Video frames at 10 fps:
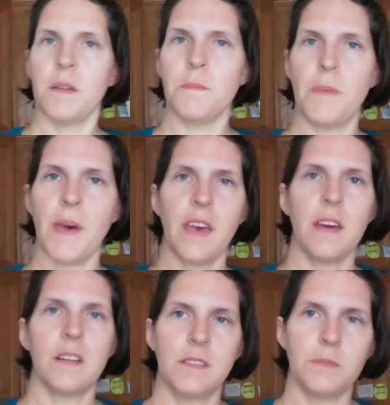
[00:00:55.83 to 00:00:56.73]

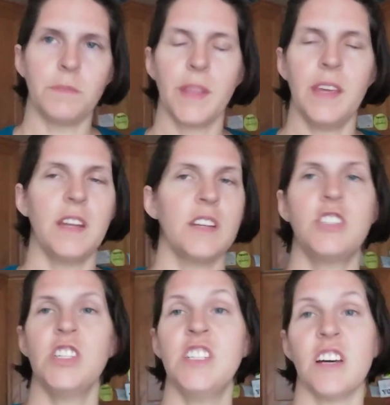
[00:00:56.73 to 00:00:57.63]
begged and pleaded.
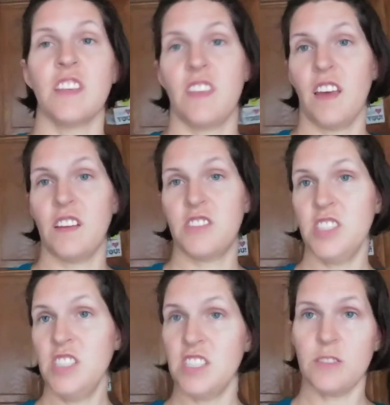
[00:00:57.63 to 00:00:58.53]
She does that.
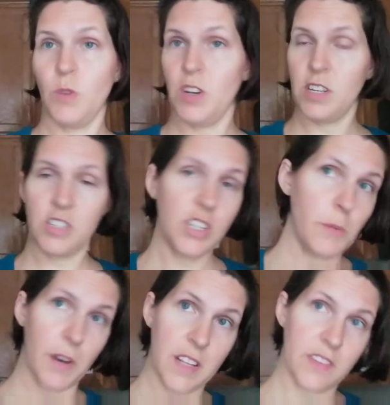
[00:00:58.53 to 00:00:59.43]
She
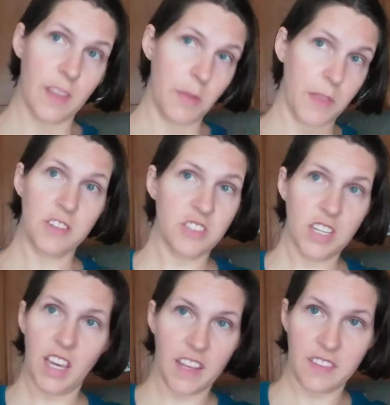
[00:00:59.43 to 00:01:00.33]
wants something,
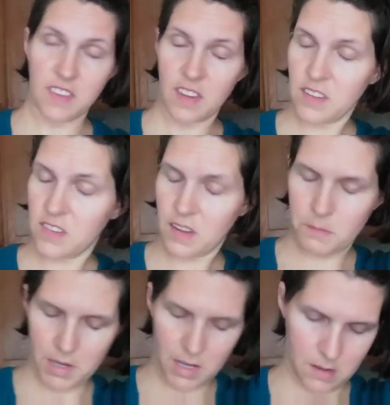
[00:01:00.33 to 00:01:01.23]
she gets it
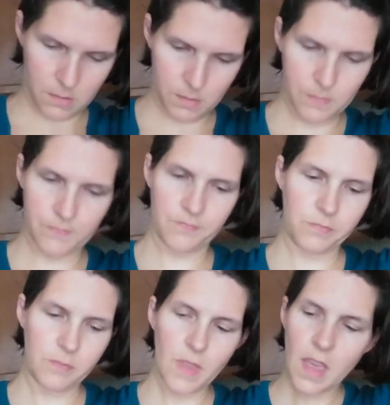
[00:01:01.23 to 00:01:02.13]
somehow.
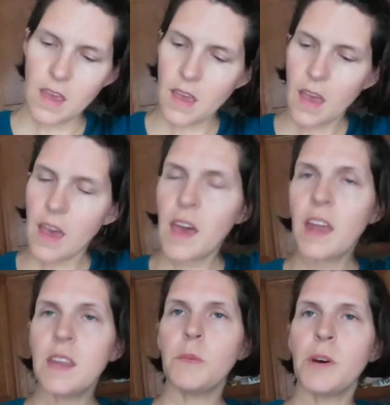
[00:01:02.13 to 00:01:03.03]

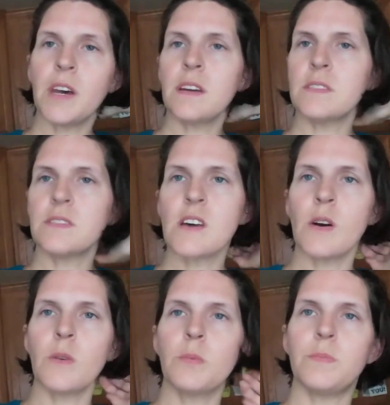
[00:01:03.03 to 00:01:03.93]
Anyway,
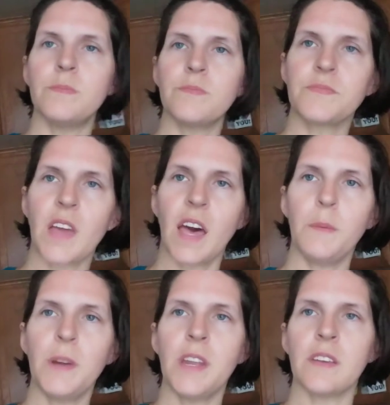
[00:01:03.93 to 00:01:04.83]
so I
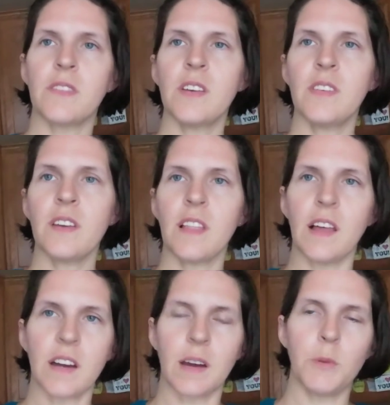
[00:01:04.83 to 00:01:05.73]
went at 6
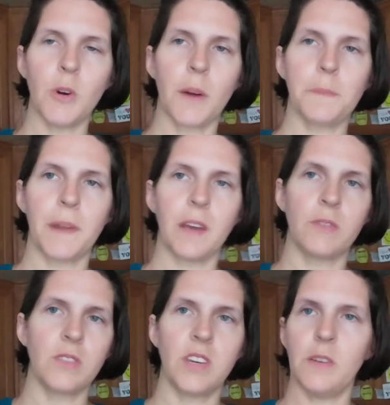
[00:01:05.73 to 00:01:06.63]
o'clock. I woke up and I
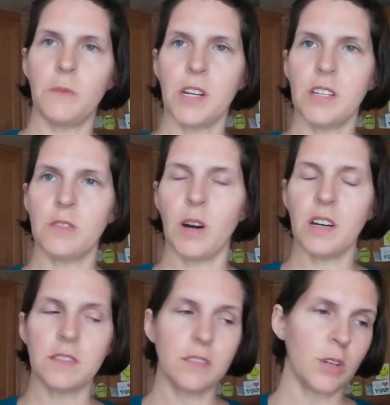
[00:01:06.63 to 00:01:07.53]
was getting ready to go
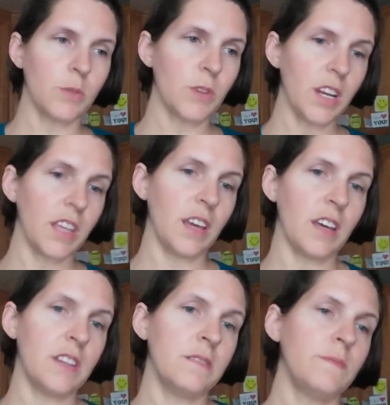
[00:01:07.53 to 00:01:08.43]
out and go running.
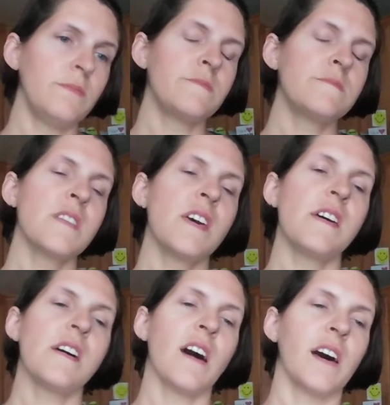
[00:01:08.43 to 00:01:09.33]
And
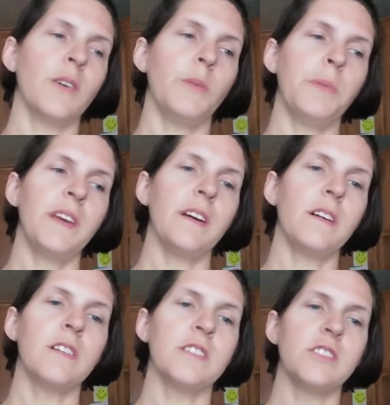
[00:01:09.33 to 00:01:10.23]
I go up and
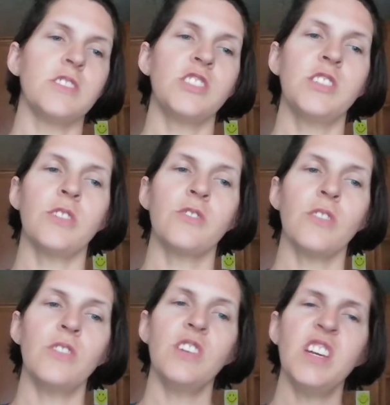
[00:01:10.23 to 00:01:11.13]
get her and she goes,
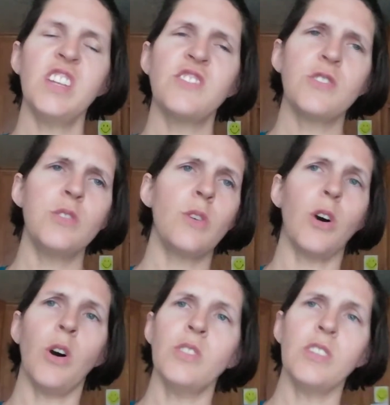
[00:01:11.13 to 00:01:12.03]
it's too
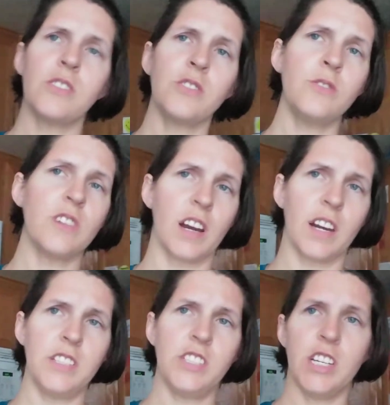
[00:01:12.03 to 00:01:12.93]
cold, it's too dark.
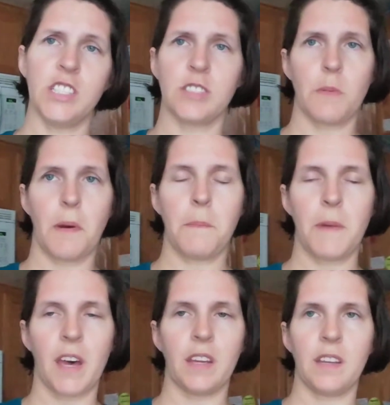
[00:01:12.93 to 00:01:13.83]
I changed my
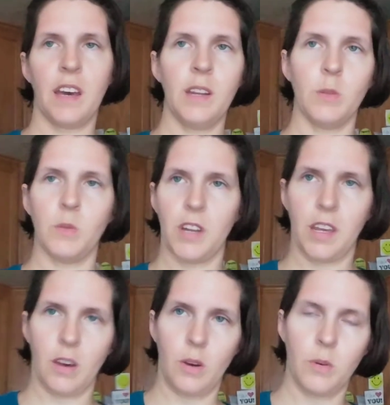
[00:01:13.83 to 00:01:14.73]
mind. I don't want
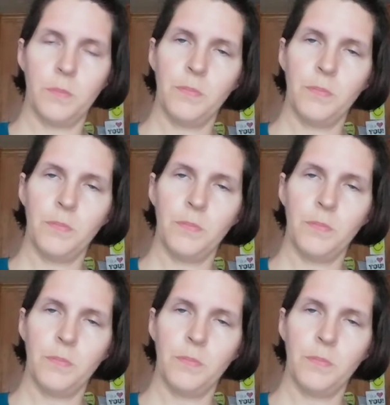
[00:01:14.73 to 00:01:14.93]
to go.